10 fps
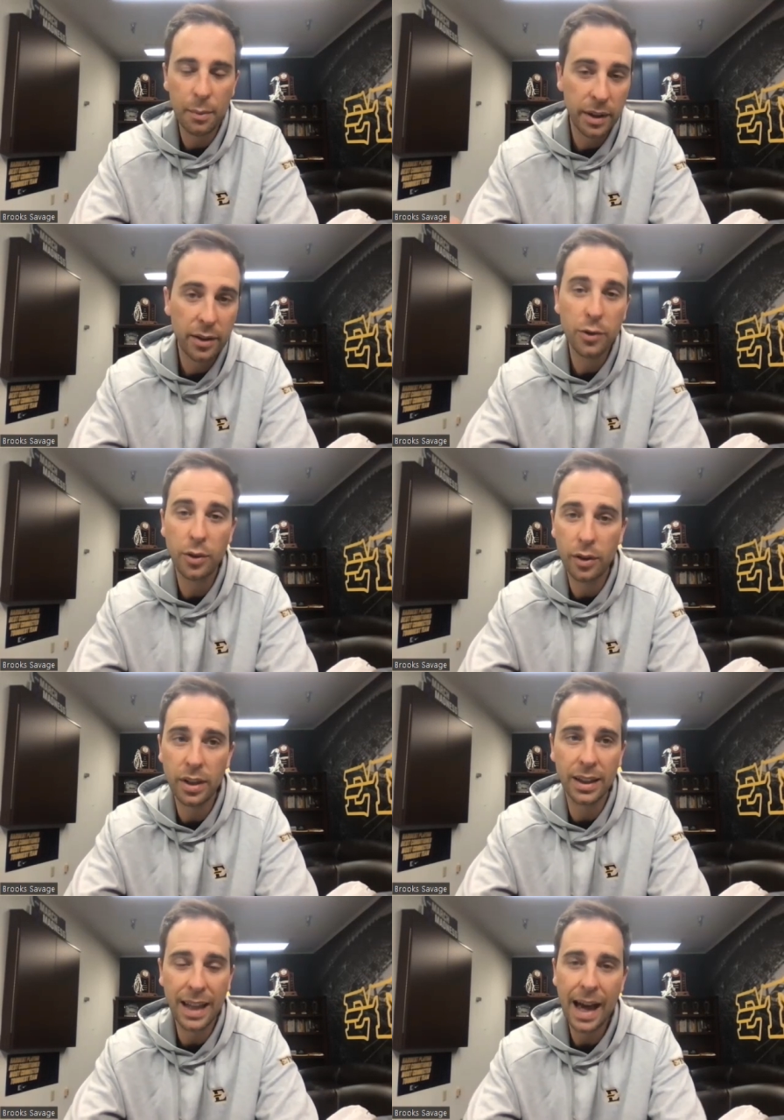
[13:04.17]
I mean, there's there's
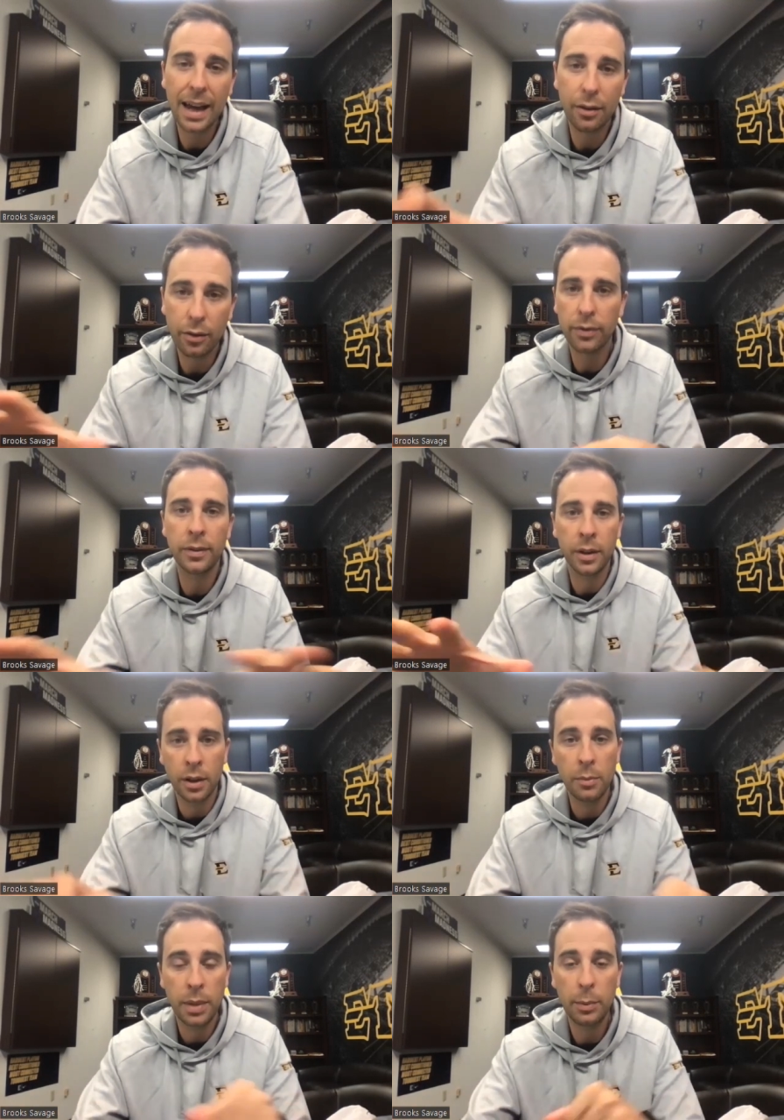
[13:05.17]
a lot of
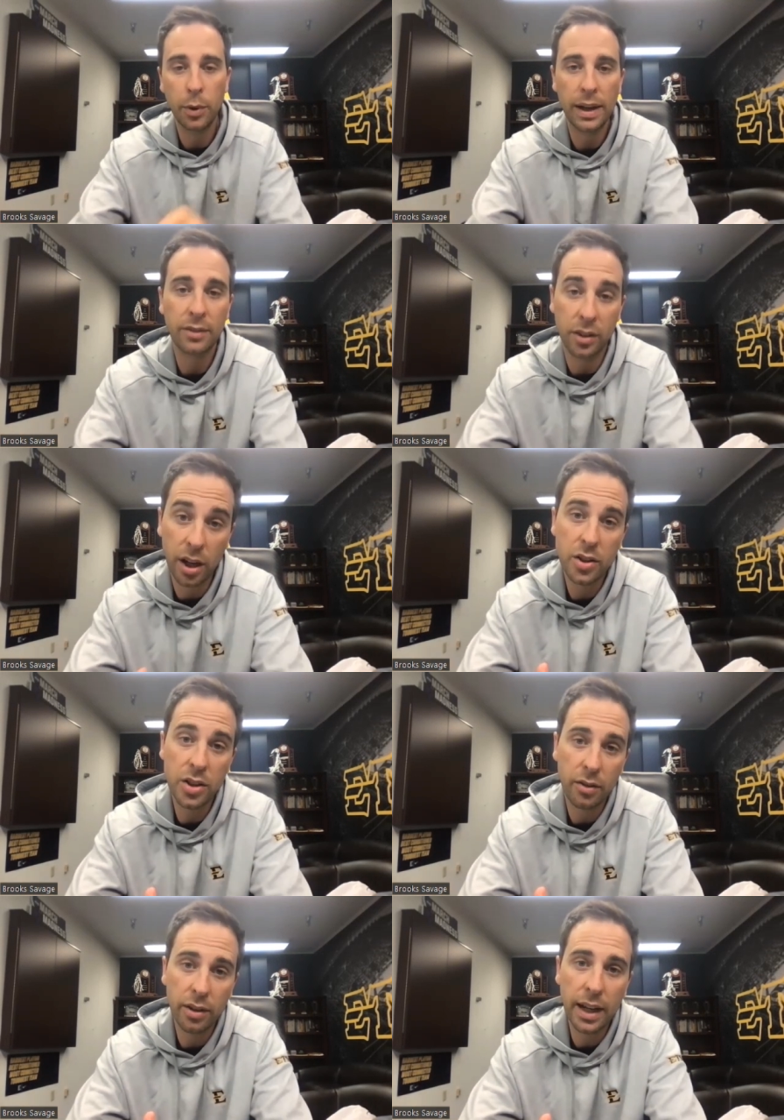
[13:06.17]
people you have to
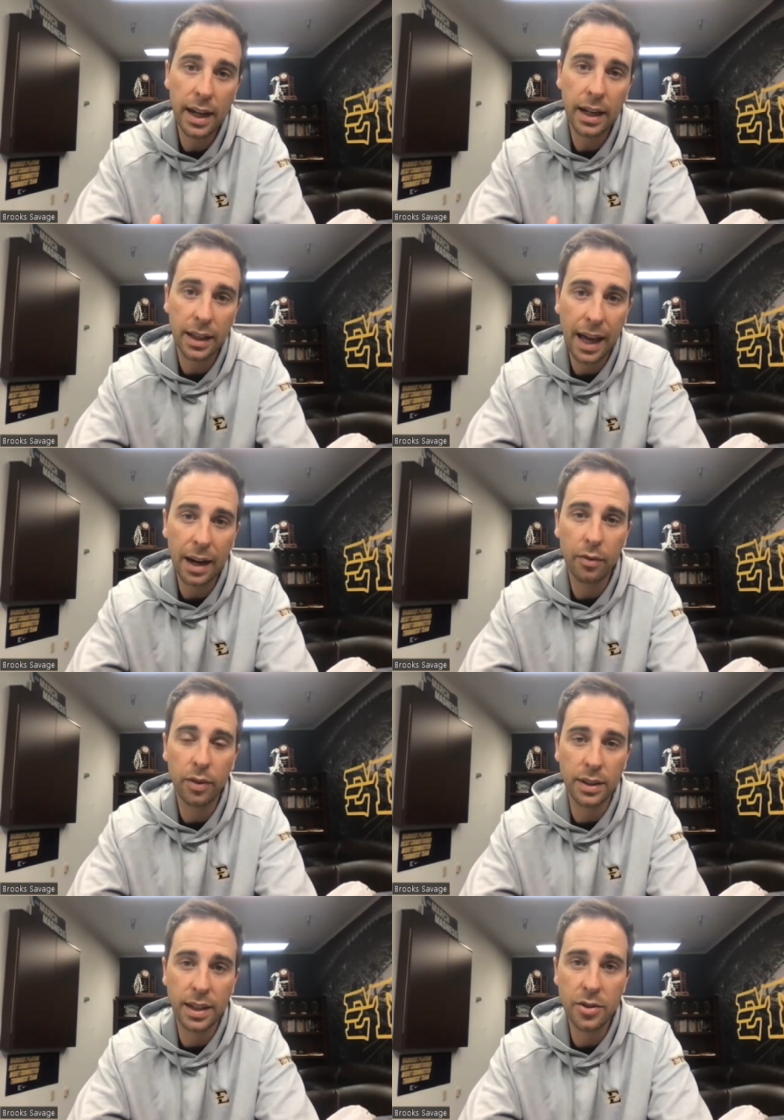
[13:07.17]
touch every day, a lot
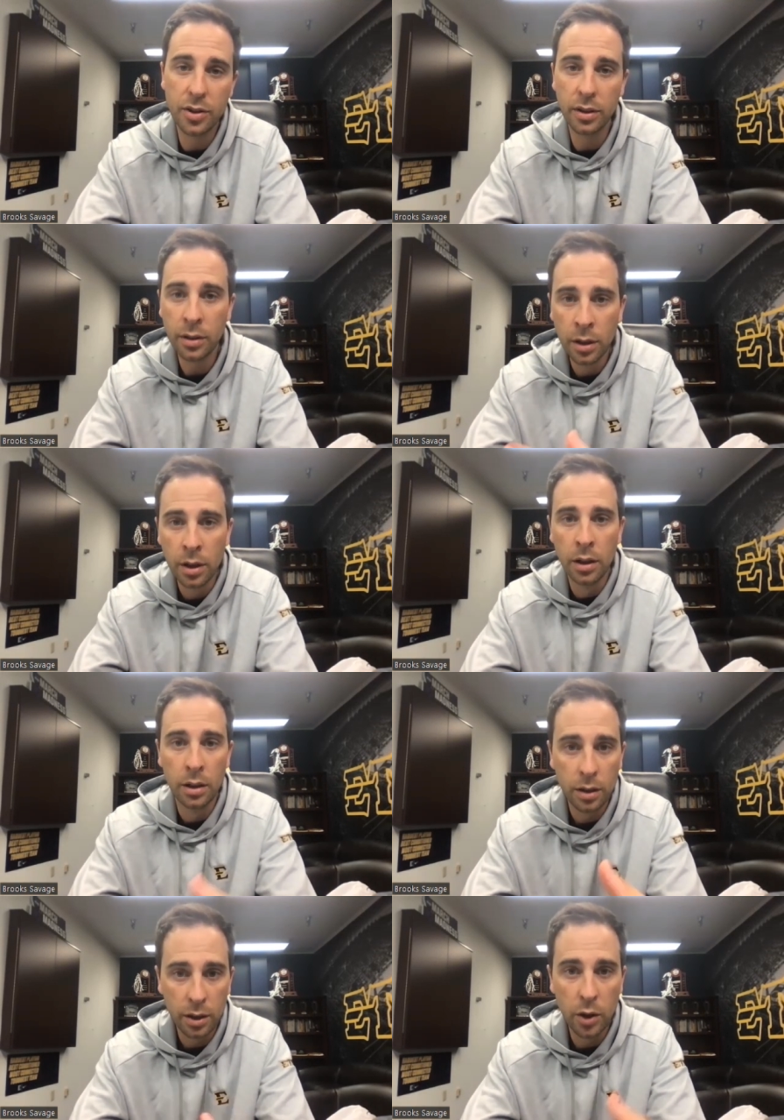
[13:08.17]
of attention,
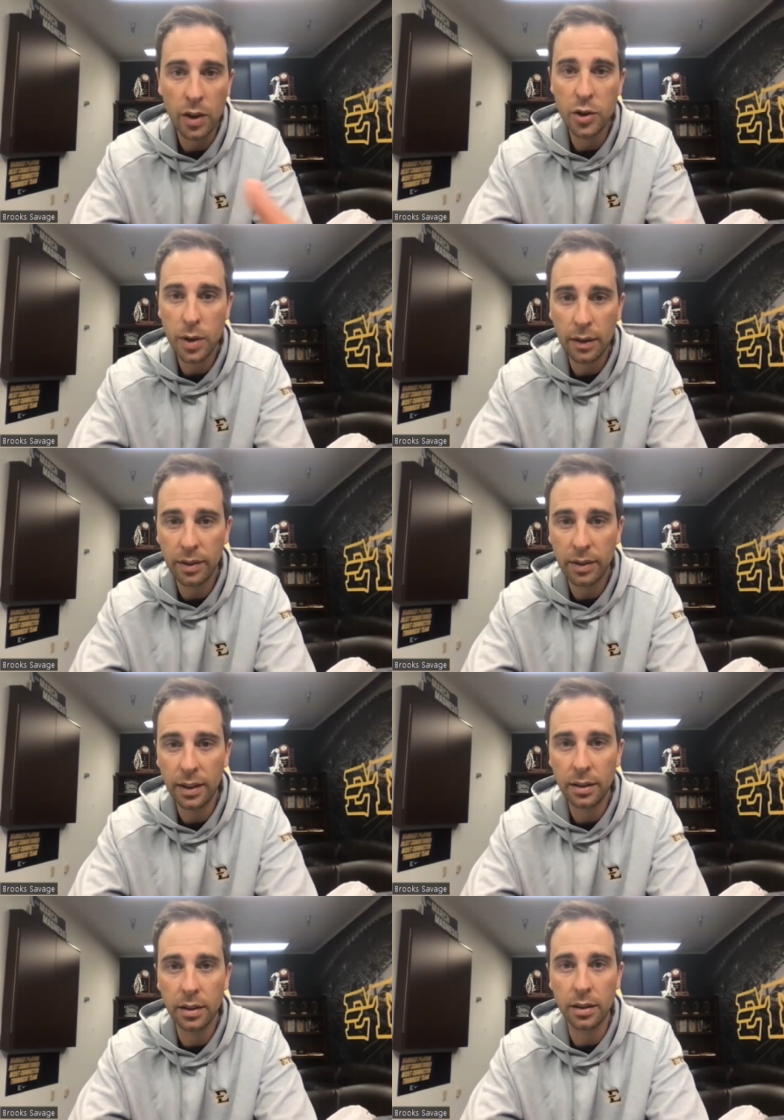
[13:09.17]
you know, that you have
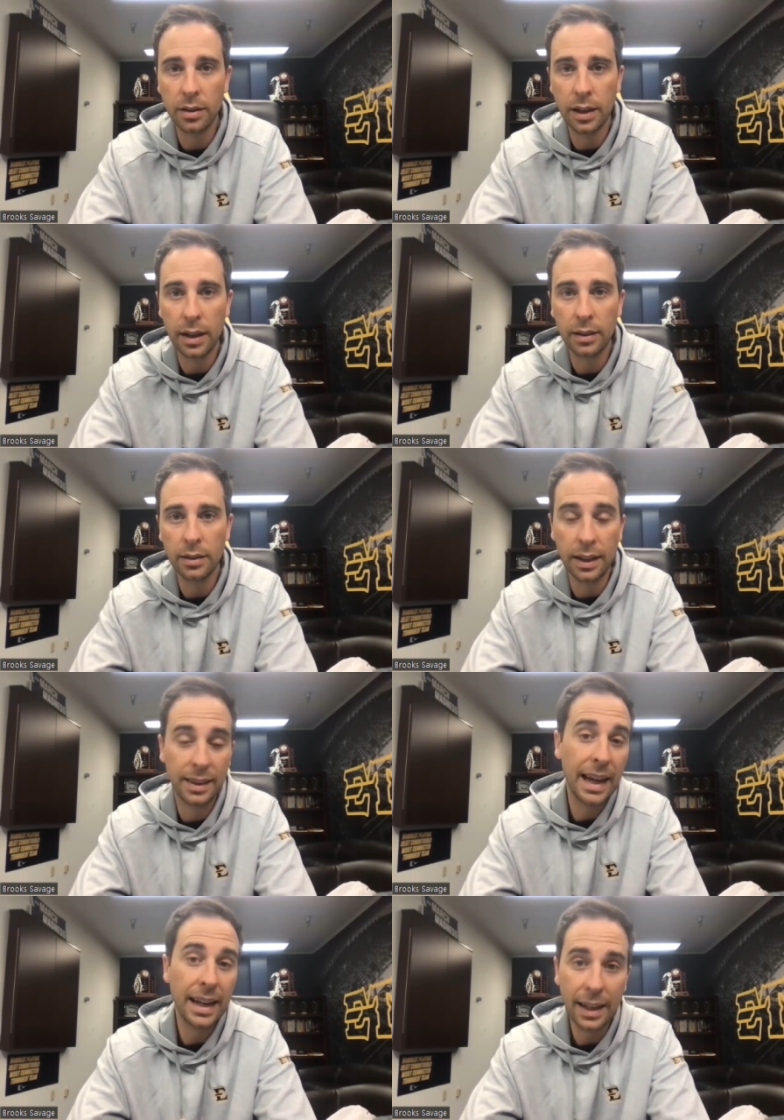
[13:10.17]
to, to that
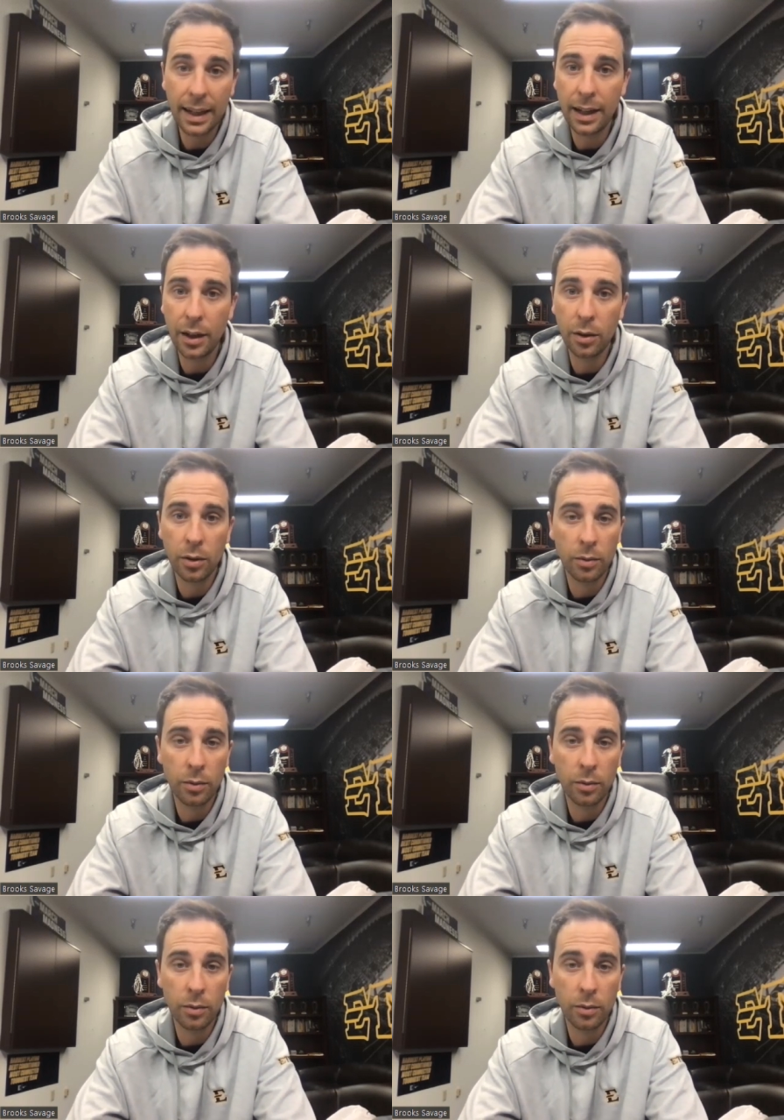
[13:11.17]
that they need.